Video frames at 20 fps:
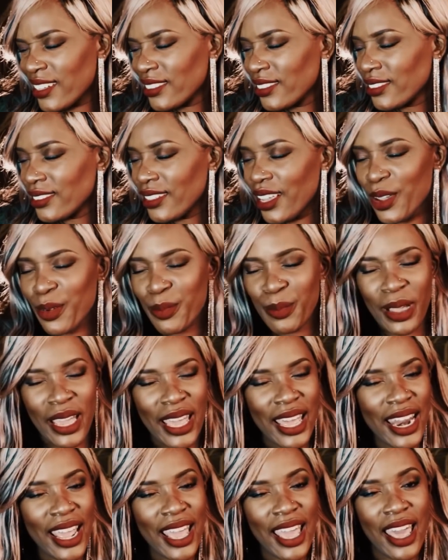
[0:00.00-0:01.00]
some of the
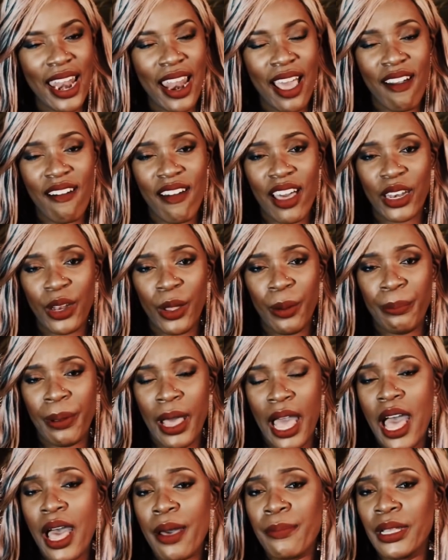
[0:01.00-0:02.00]
makeup artists that are in
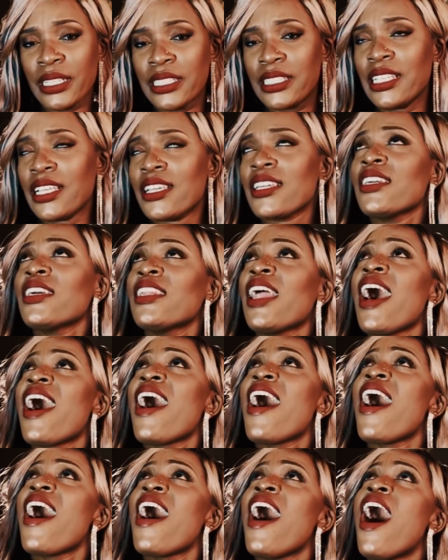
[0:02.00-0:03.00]
Edgar's right now.
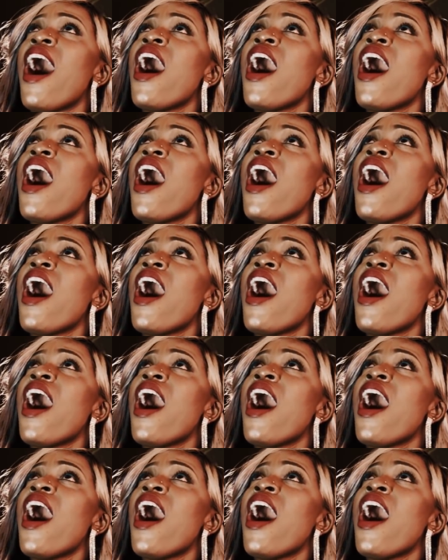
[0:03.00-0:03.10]
I